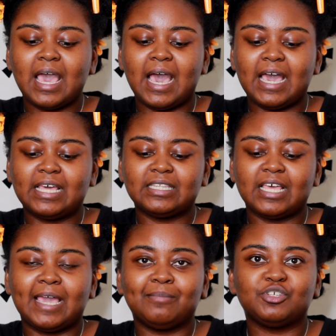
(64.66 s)
and
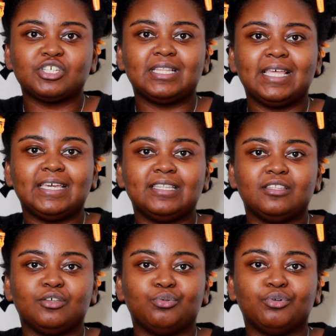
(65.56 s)
I'm just
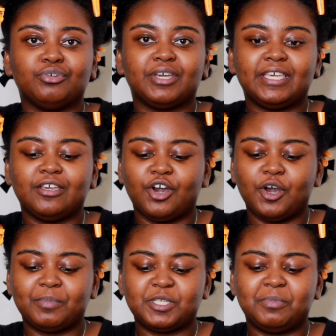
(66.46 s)
letting the oil heat
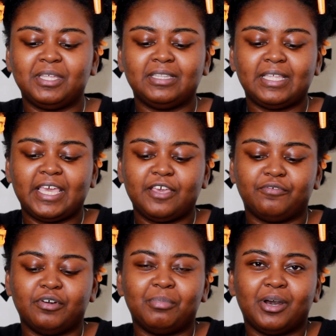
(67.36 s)
up. It's been in here
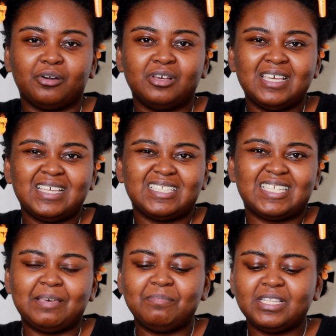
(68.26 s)
for about
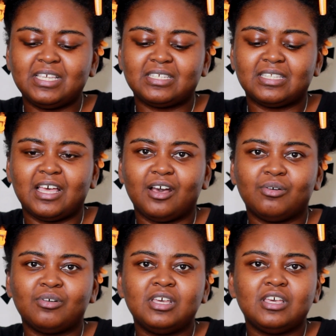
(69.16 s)
10 minutes
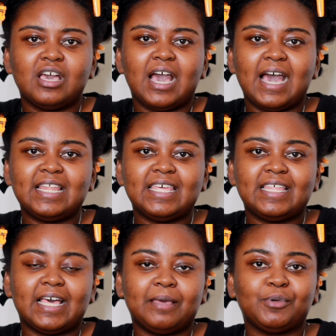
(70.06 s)
now. And
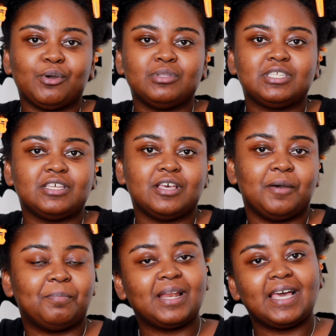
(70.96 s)
then I'm going to
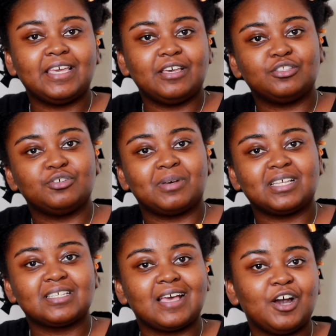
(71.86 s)
apply it to my
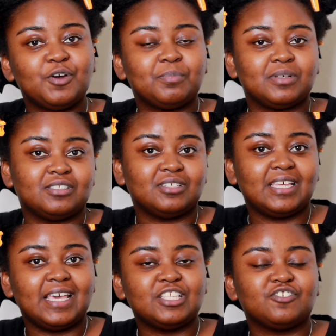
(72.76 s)
scalp and to
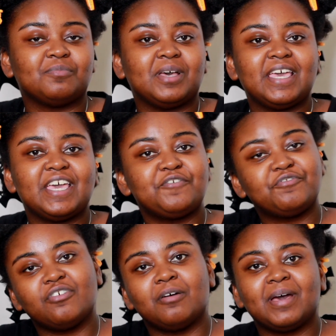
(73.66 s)
the ends of my hair,
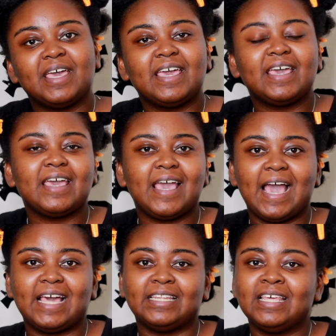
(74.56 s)
throughout my hair,
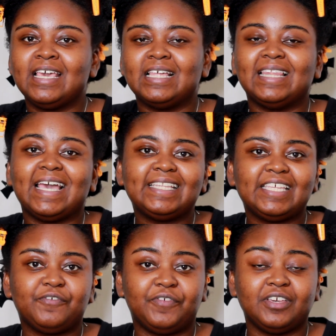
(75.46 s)
and
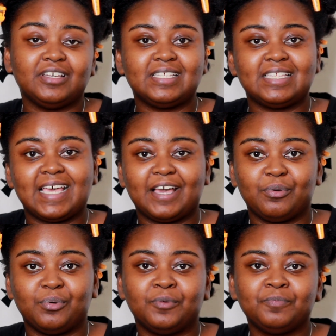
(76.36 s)
lightly finger
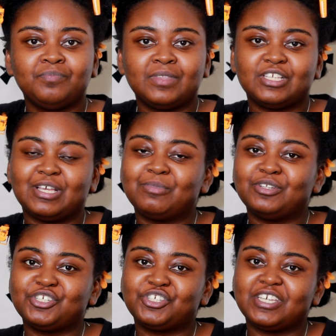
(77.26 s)
detangle. So I'm
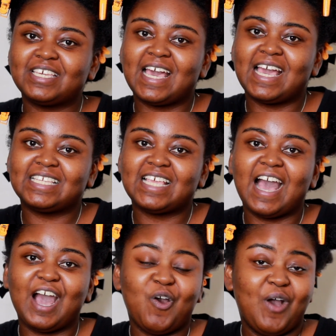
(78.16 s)
going to show you guys
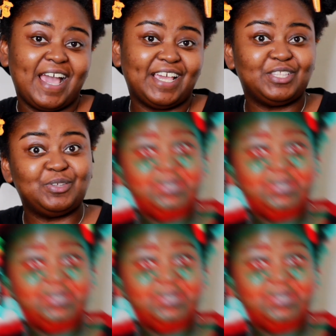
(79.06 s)
how I do